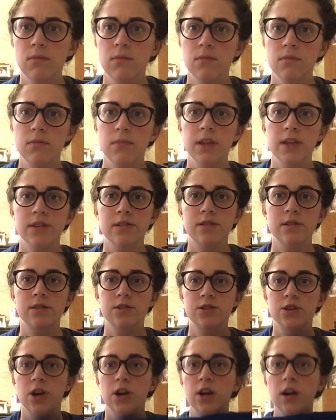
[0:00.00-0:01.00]
This
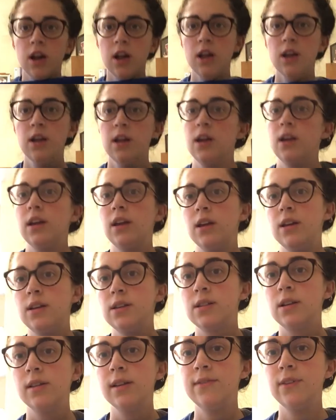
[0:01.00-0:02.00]
shirt
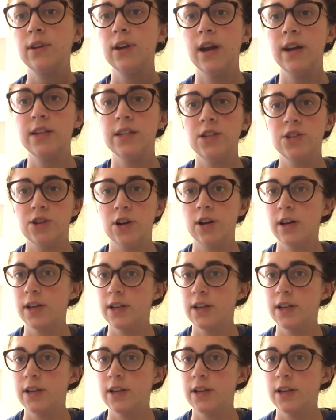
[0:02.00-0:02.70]
is a Living 9 t-shirt.